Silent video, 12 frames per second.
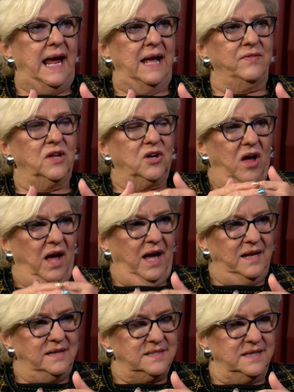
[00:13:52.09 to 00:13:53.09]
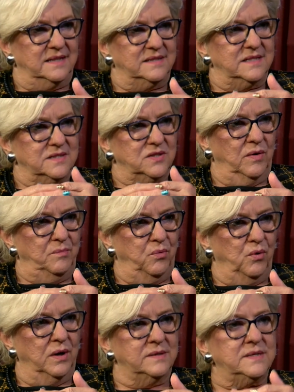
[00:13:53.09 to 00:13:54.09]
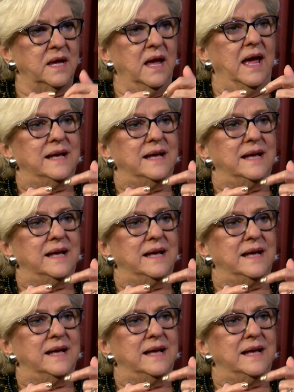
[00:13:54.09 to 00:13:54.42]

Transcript: and the content is so important,